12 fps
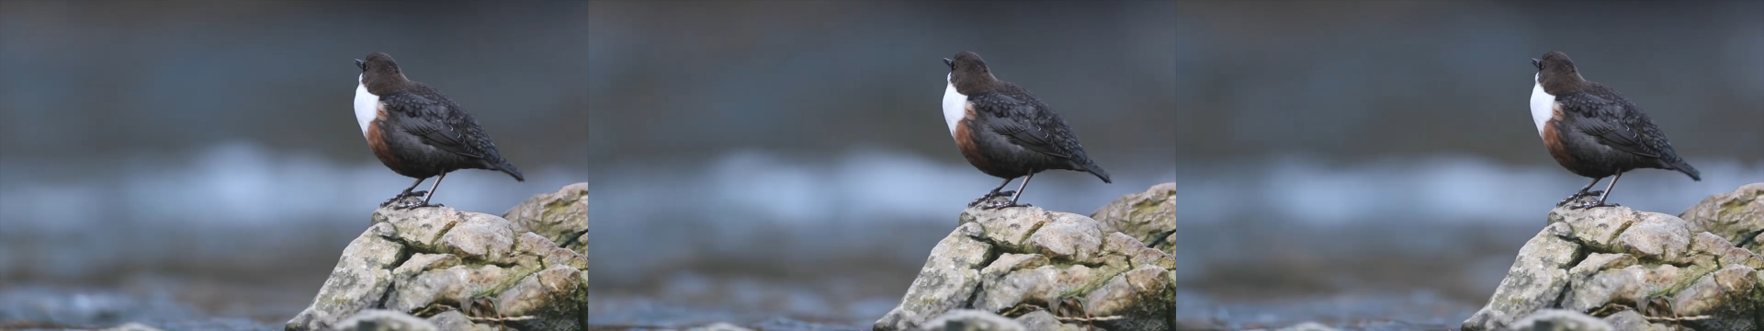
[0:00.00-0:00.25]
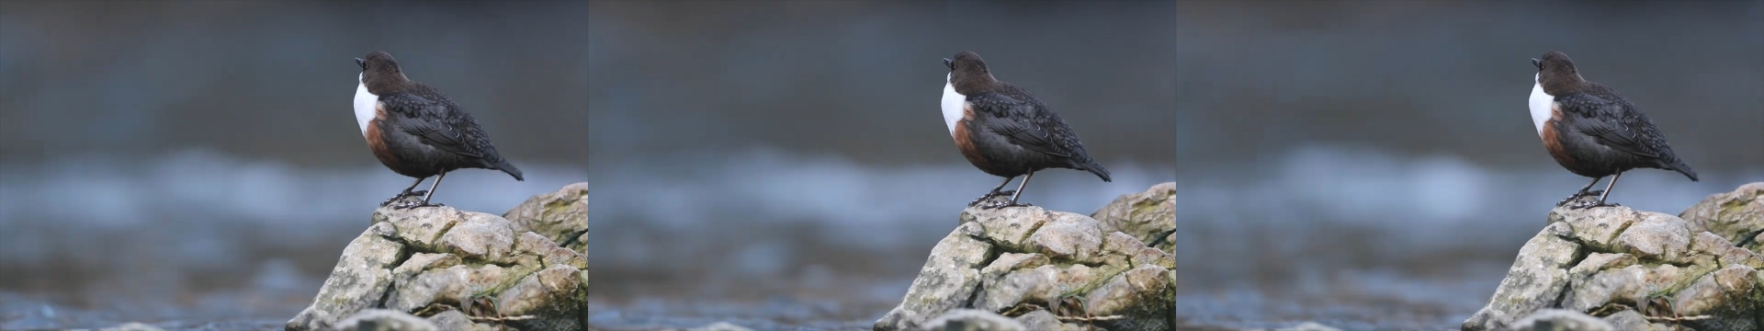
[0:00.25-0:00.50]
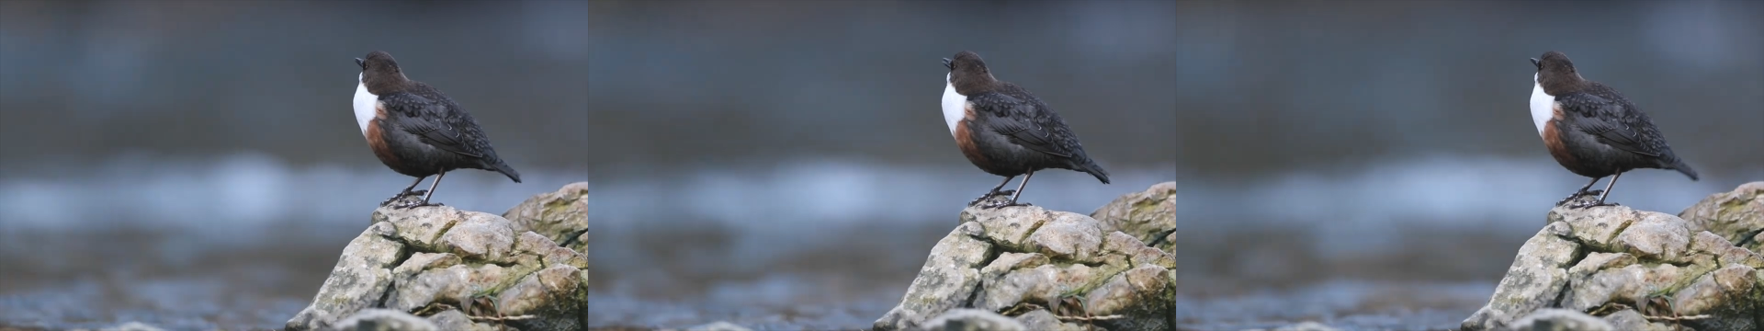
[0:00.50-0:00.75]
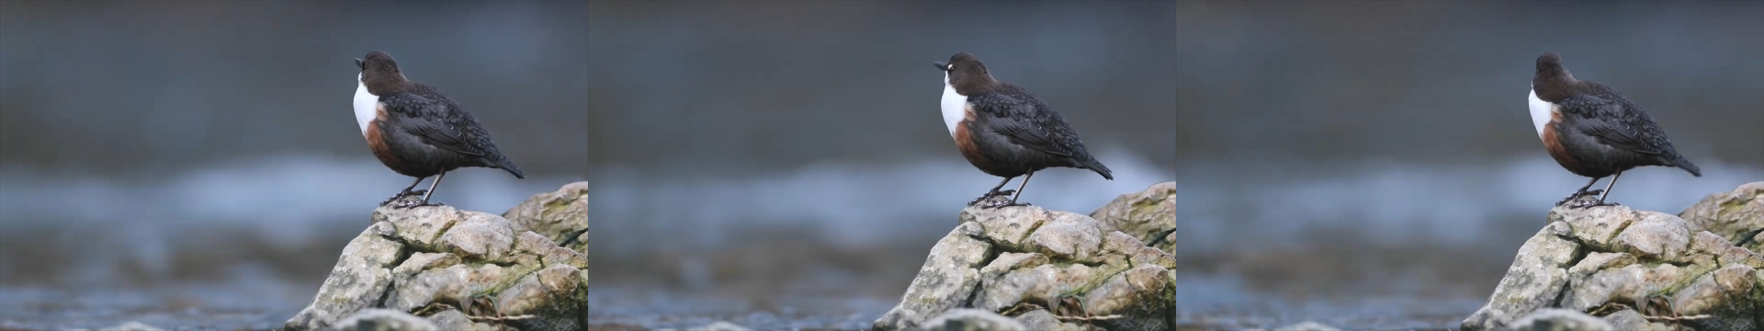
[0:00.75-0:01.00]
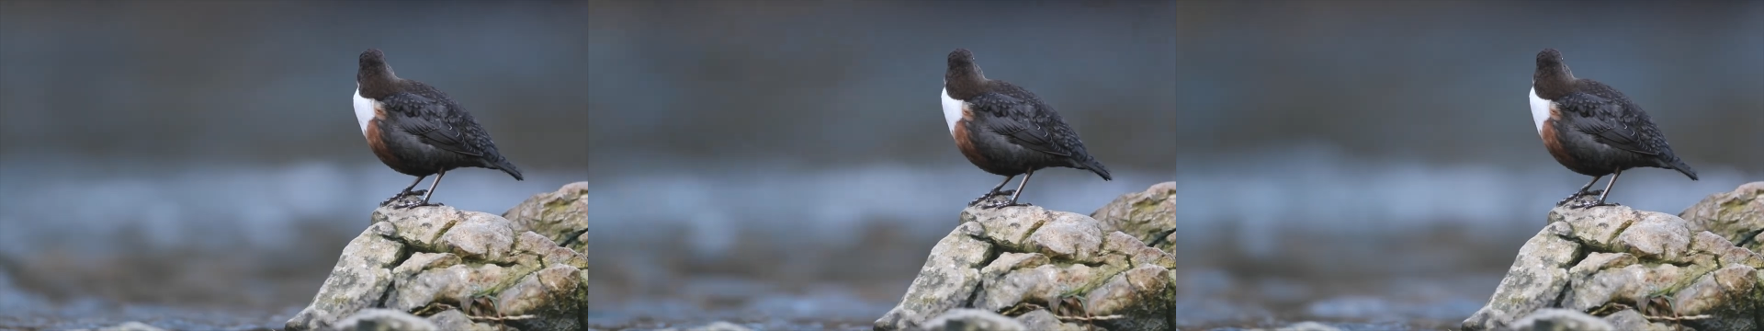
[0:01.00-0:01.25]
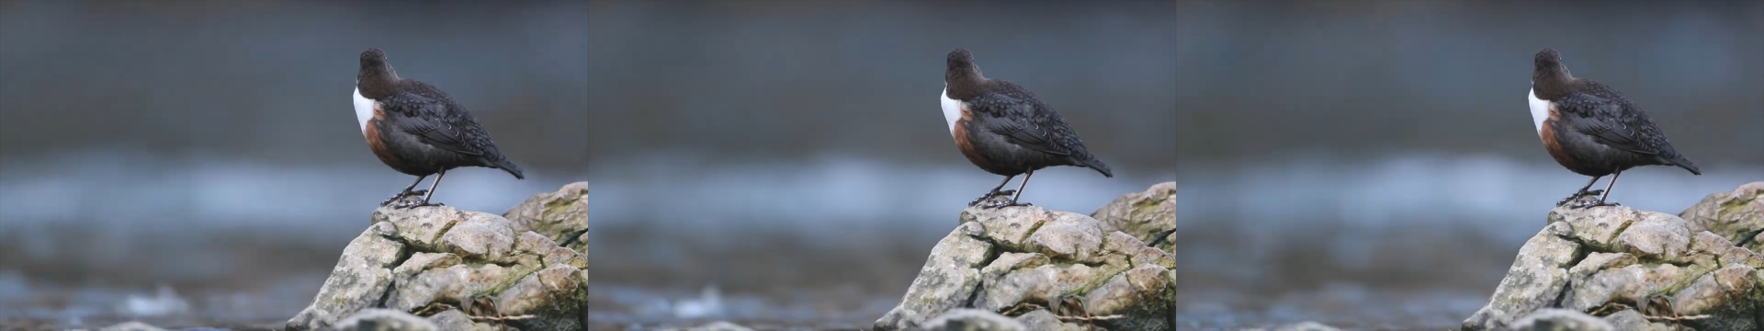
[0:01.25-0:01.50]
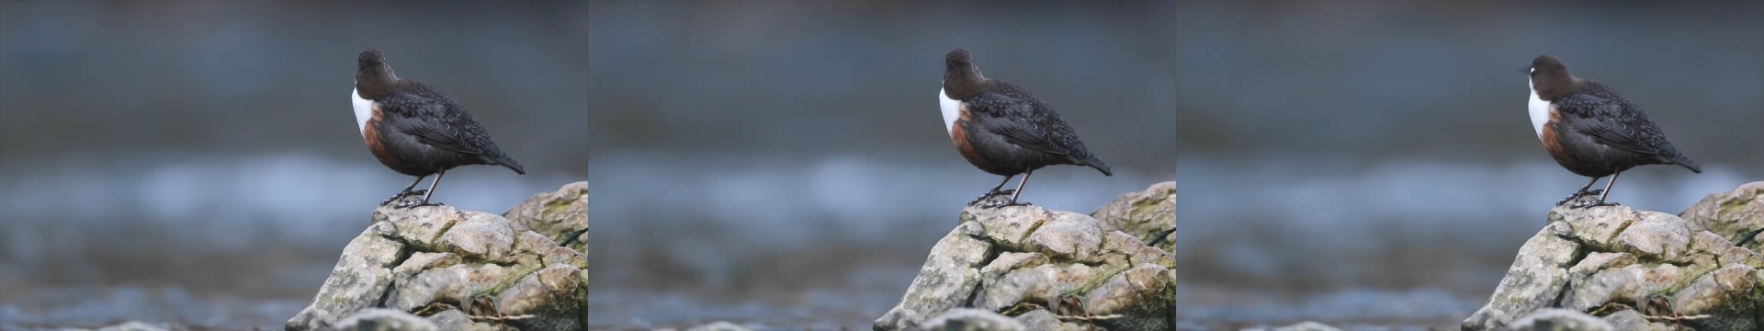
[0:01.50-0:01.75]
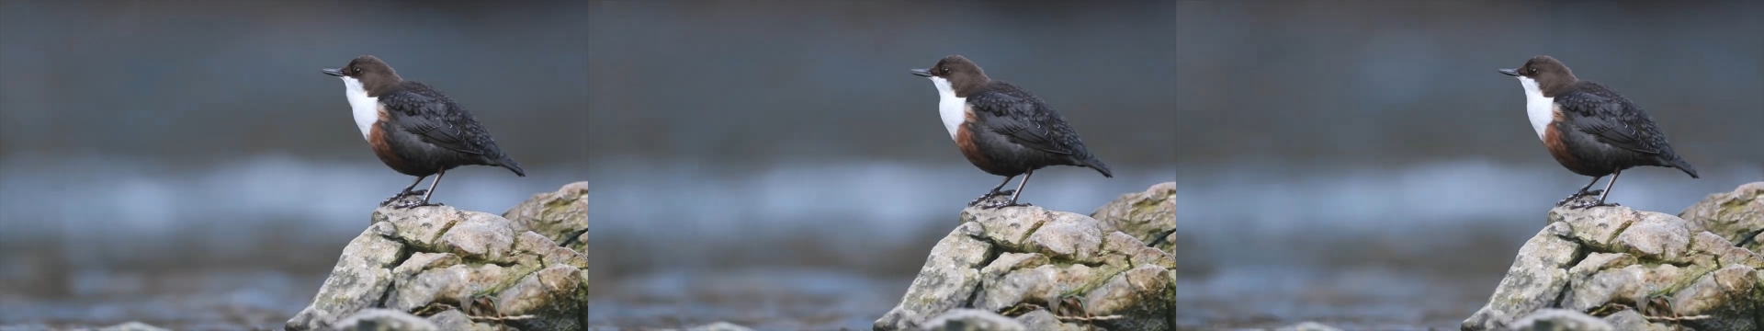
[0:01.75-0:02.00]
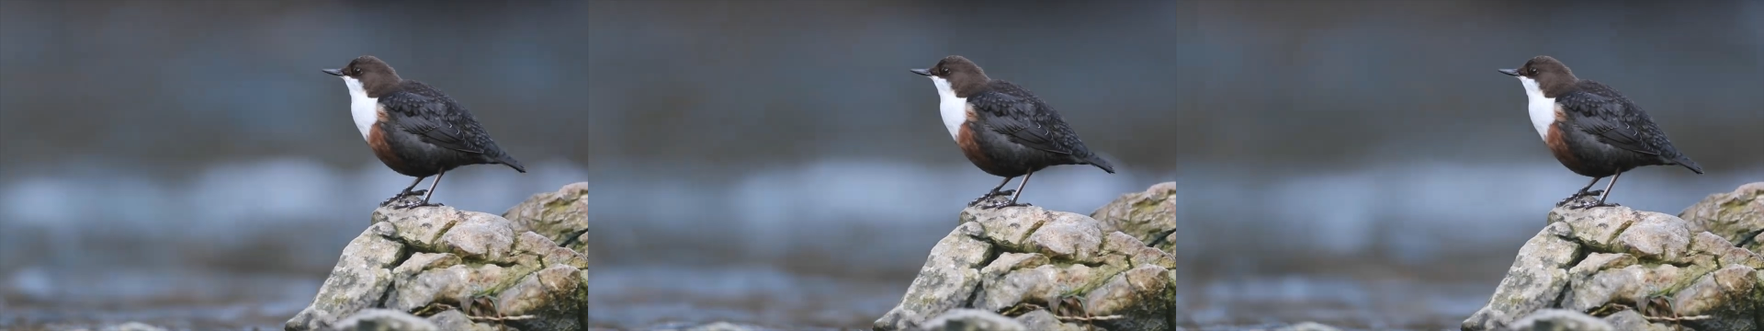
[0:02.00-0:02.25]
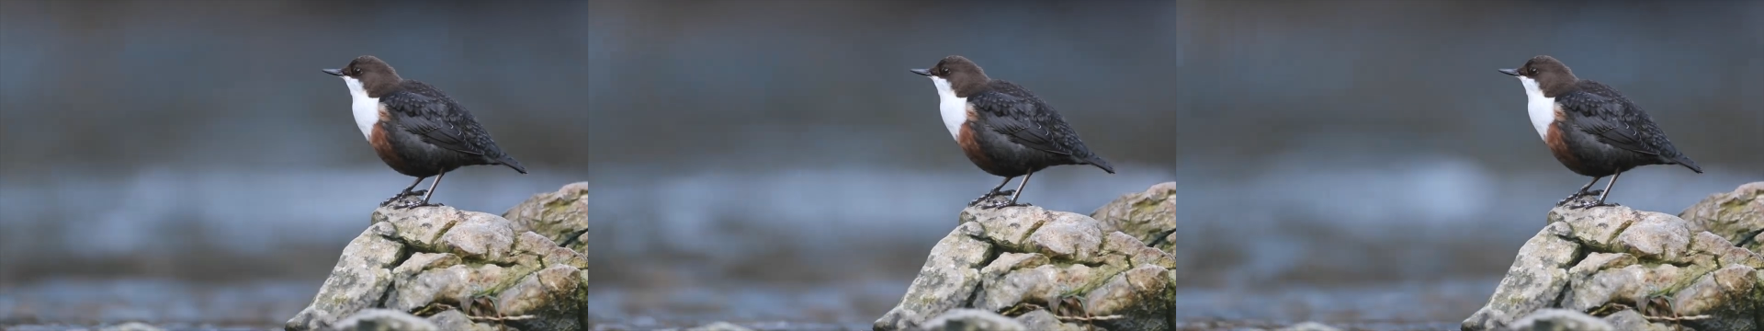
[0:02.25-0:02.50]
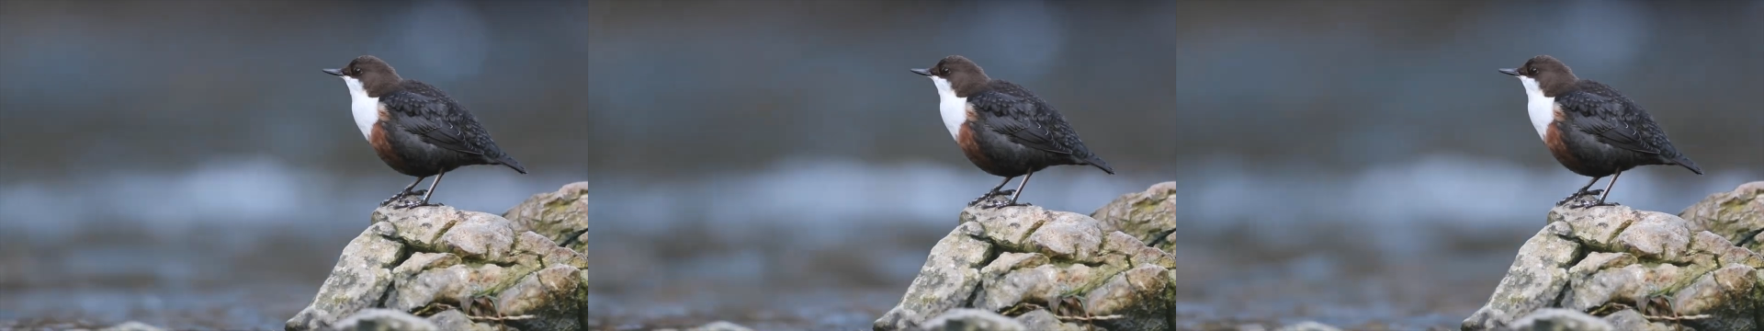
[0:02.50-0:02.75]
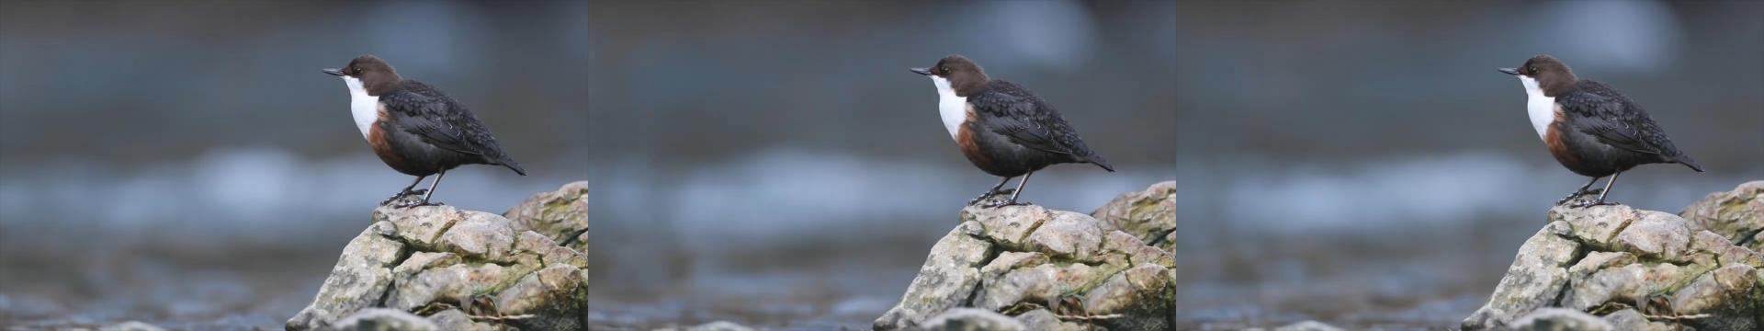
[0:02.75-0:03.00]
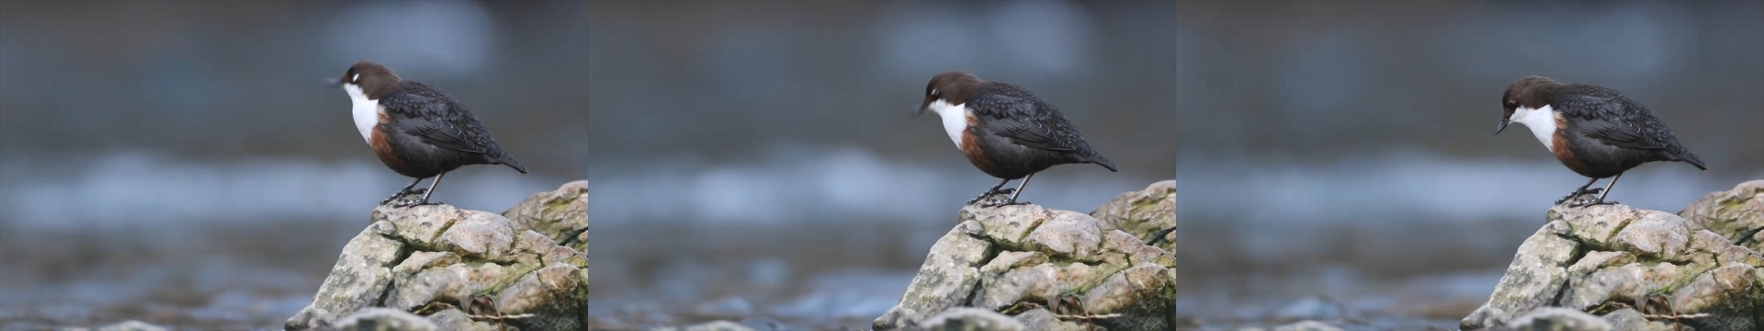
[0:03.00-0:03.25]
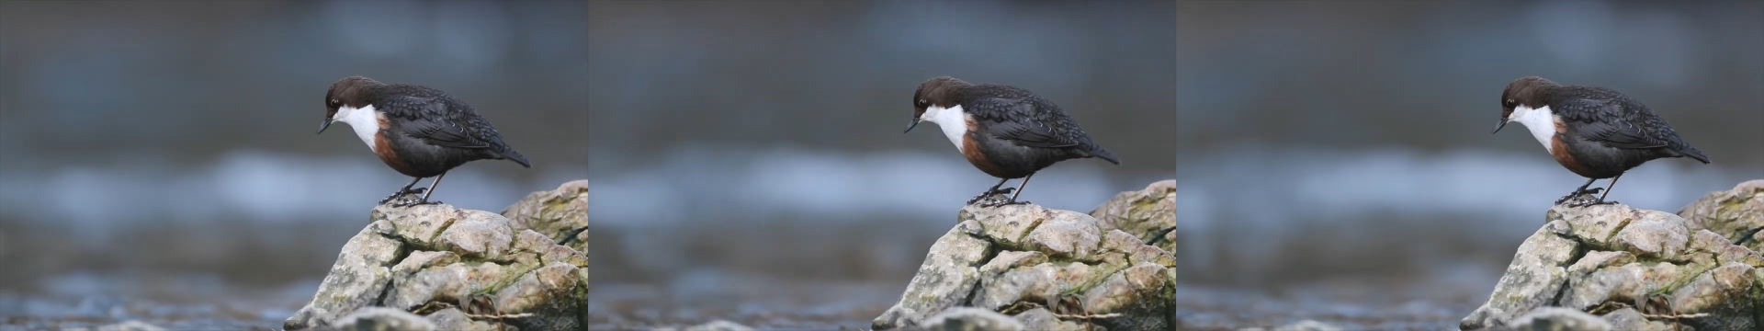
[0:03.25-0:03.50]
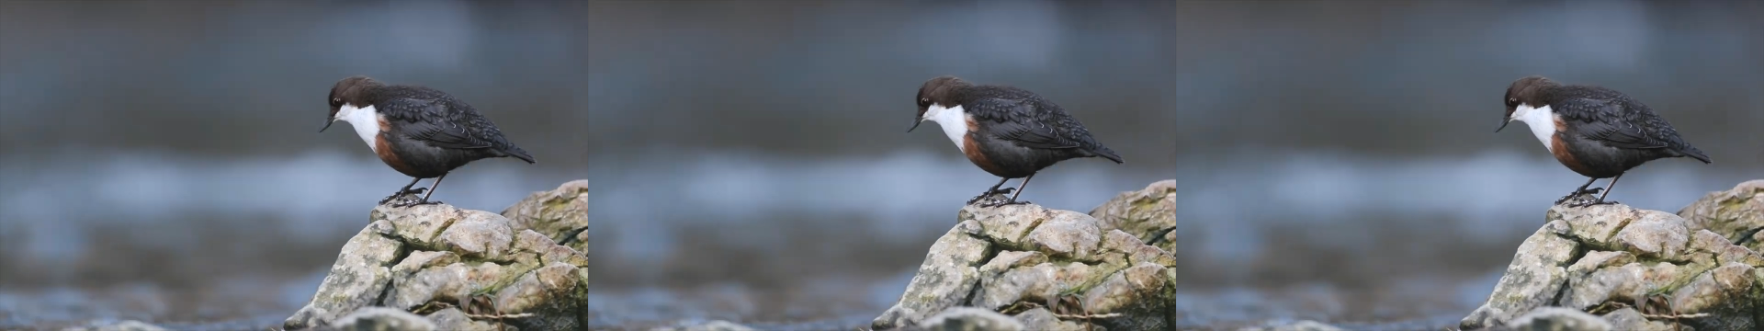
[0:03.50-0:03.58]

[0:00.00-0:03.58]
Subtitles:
[unreadable: no face in view]